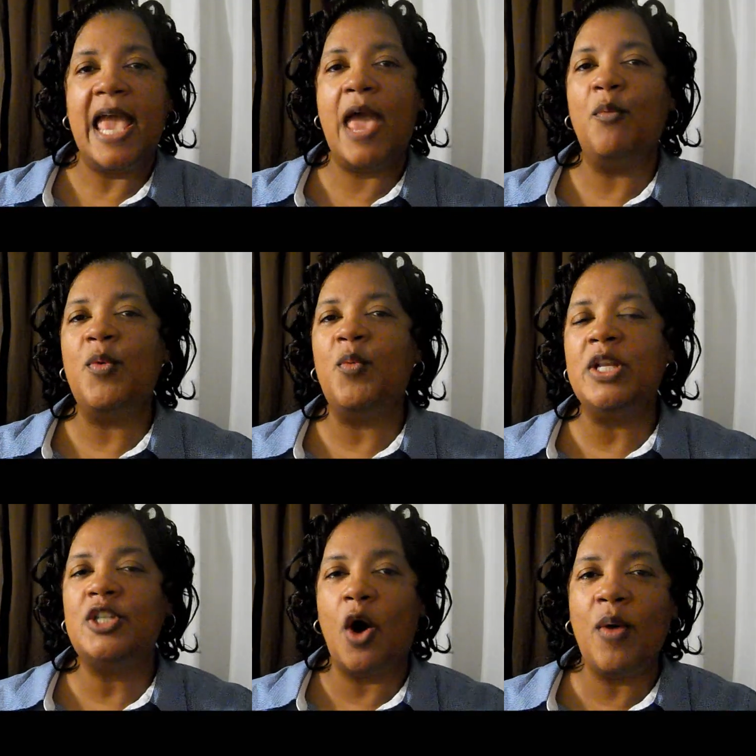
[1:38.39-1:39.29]
And when we
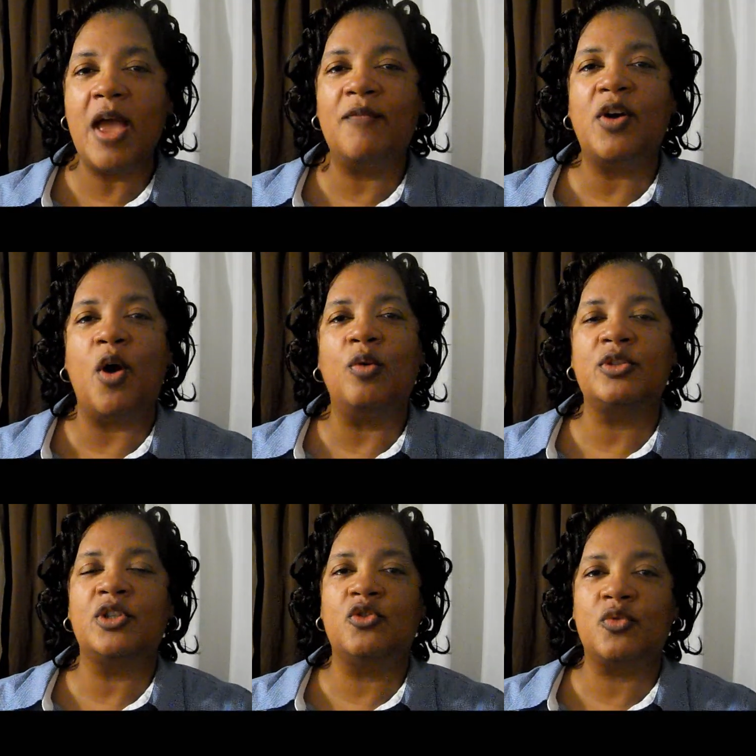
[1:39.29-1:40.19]
don't have
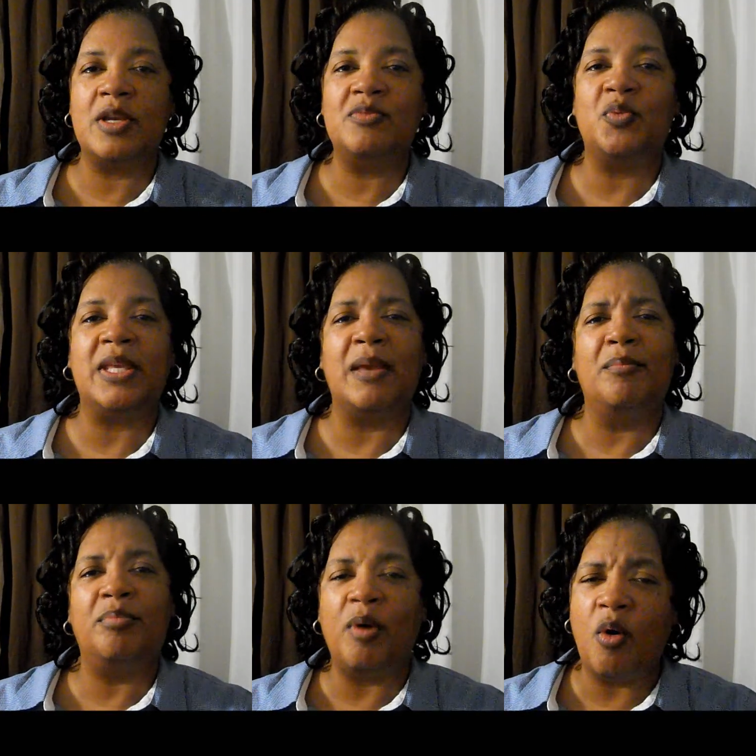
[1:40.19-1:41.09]
goals and dreams, we
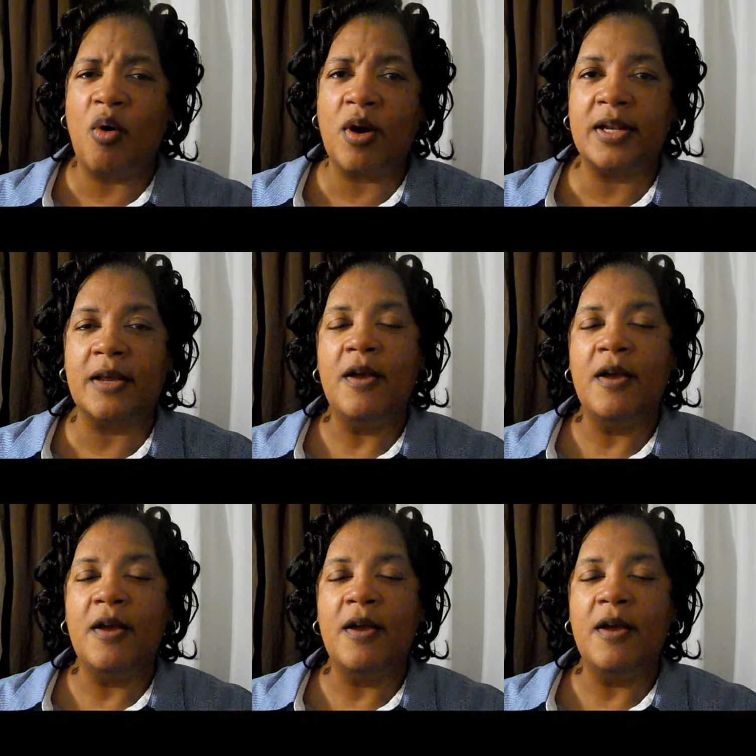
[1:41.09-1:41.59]
get bored,